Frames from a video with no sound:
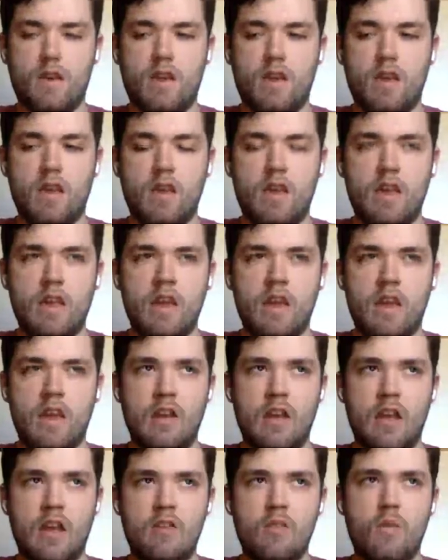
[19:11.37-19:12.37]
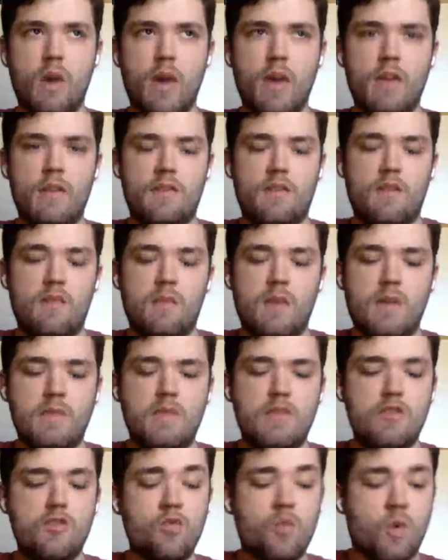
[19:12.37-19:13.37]
in, in, in ways that maybe
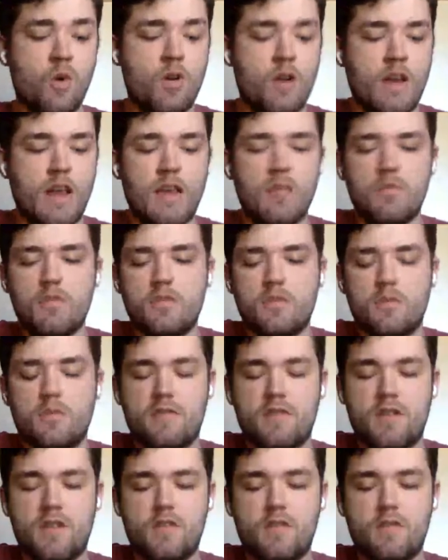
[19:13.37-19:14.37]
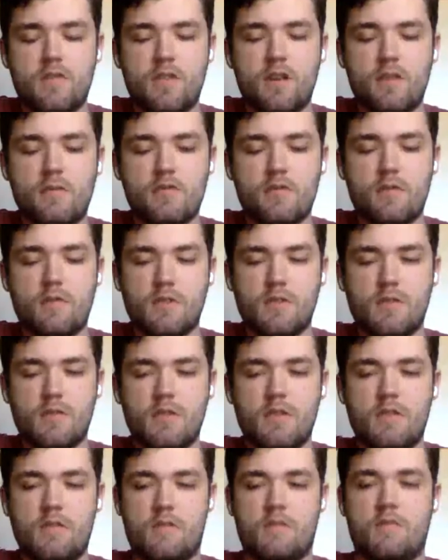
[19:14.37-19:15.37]
you weren't able to present yourself during the
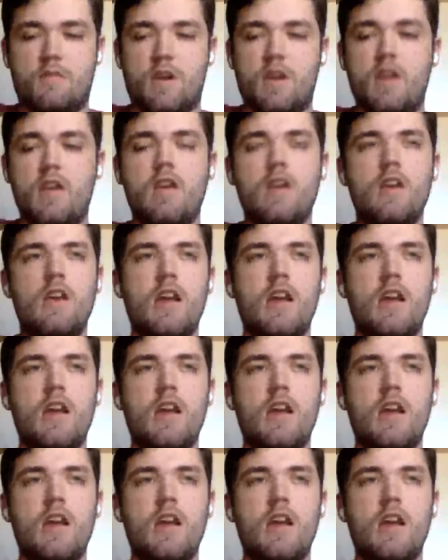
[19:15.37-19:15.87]
season, right?